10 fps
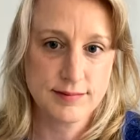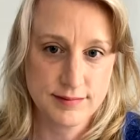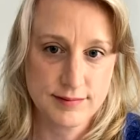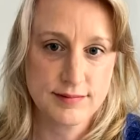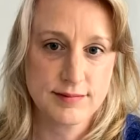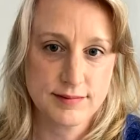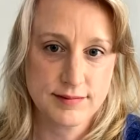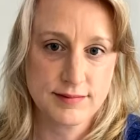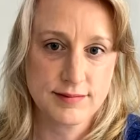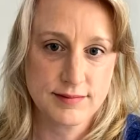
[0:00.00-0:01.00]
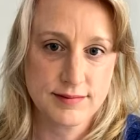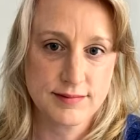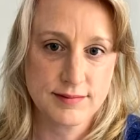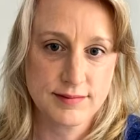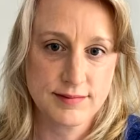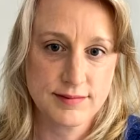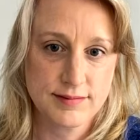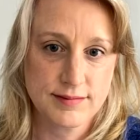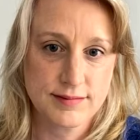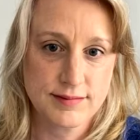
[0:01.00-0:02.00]

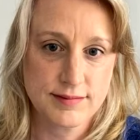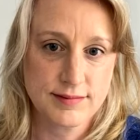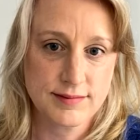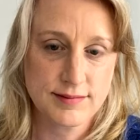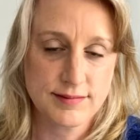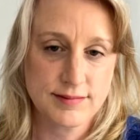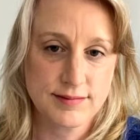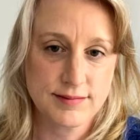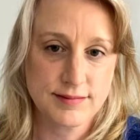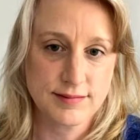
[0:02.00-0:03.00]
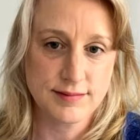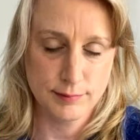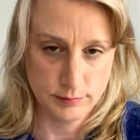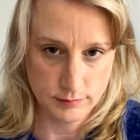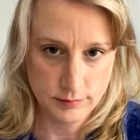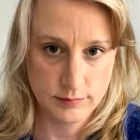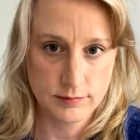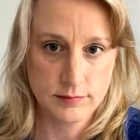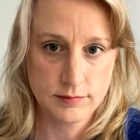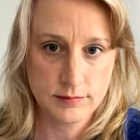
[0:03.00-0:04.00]

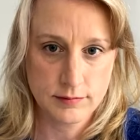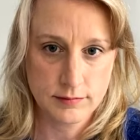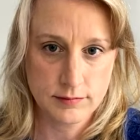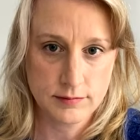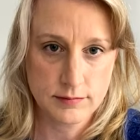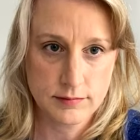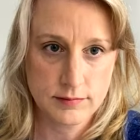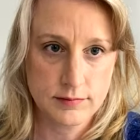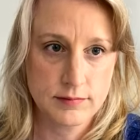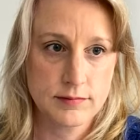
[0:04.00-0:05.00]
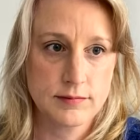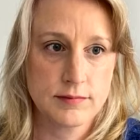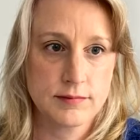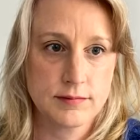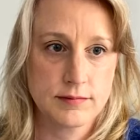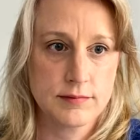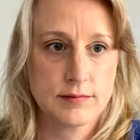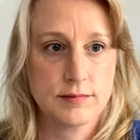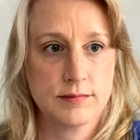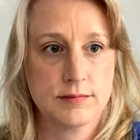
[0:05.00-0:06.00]

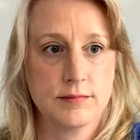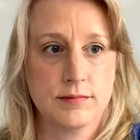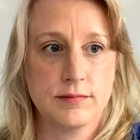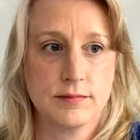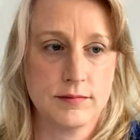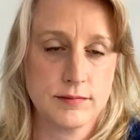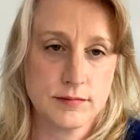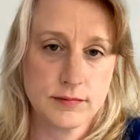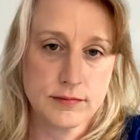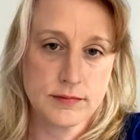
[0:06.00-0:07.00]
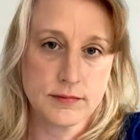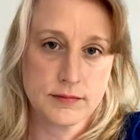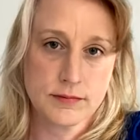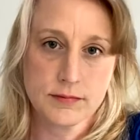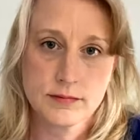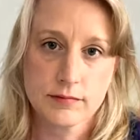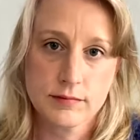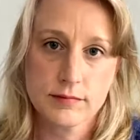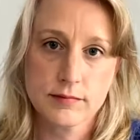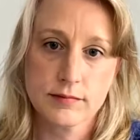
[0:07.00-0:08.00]
No words are spoken by the person on screen.